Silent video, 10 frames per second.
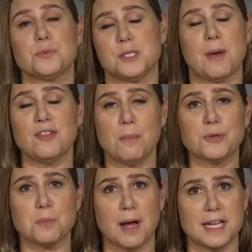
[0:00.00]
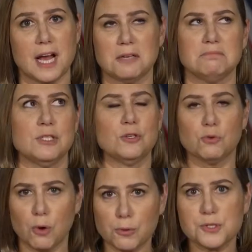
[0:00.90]
we spend the most money on:
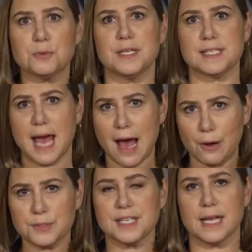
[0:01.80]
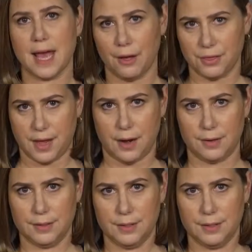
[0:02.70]
groceries, housing, healthcare.